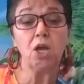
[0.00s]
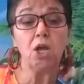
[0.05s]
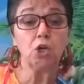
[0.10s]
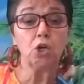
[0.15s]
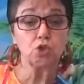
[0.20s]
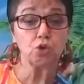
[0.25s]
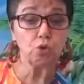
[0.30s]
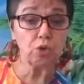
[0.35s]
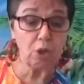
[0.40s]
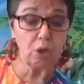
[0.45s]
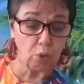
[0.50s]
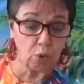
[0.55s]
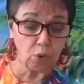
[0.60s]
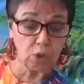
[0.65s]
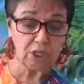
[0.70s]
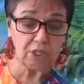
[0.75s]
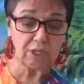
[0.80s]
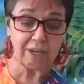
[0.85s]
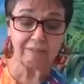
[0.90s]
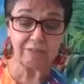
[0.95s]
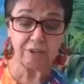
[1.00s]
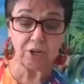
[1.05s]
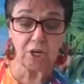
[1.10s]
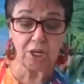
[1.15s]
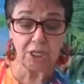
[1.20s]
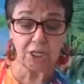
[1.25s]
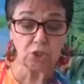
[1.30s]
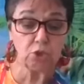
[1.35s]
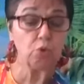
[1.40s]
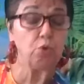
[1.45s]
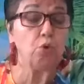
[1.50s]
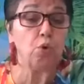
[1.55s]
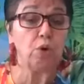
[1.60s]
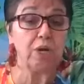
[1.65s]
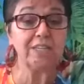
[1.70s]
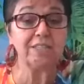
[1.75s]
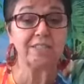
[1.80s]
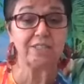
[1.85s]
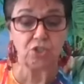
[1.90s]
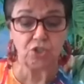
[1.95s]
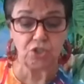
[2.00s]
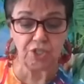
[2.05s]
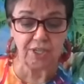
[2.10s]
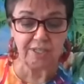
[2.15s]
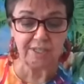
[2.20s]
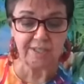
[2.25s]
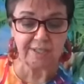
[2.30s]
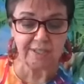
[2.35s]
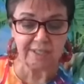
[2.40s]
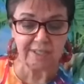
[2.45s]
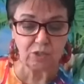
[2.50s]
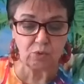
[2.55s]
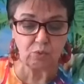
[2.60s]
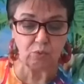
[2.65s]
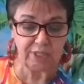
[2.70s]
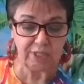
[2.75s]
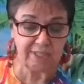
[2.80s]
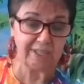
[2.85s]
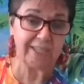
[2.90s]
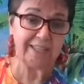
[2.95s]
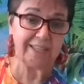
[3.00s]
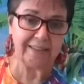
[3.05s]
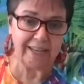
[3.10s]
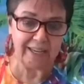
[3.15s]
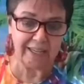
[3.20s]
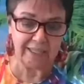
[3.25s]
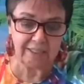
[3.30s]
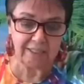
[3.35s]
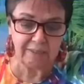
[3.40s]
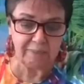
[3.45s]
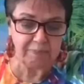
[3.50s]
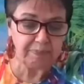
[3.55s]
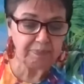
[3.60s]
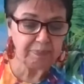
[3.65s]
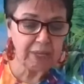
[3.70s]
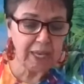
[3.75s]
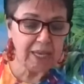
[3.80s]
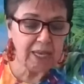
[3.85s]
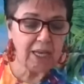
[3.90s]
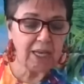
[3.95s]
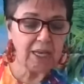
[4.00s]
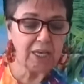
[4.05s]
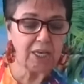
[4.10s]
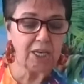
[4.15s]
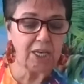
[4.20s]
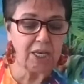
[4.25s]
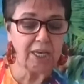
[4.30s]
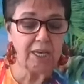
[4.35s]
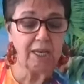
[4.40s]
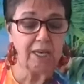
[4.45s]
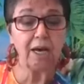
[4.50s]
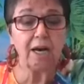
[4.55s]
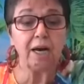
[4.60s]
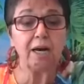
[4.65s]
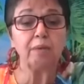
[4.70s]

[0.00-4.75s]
so the word of God, who is Jesus, we said that, he